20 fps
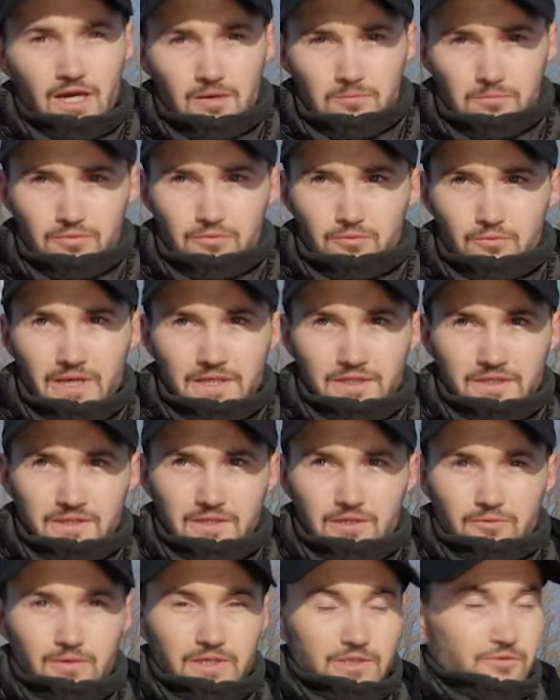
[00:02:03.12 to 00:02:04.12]
up
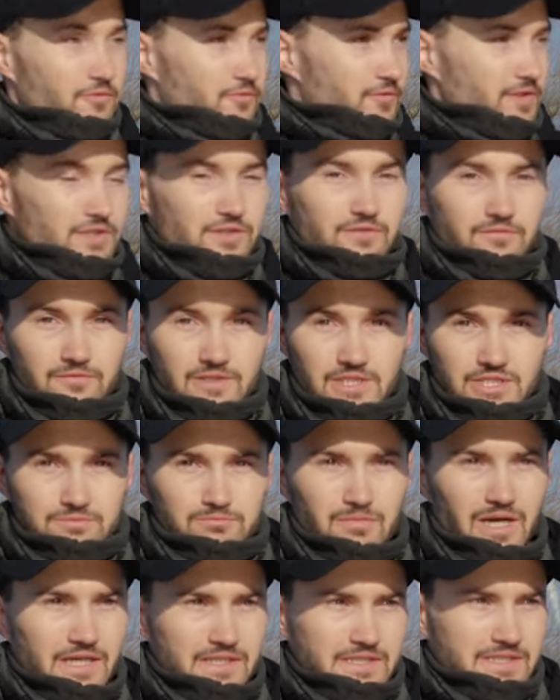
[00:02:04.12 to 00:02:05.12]
when you feel the fish
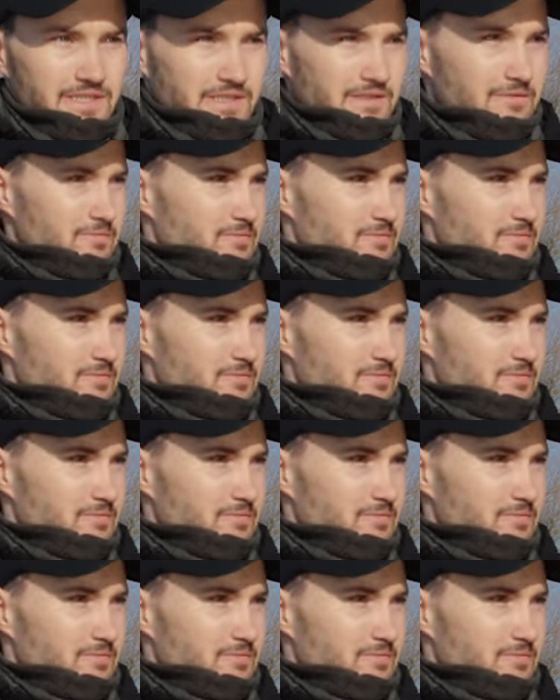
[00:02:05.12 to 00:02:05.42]
biting.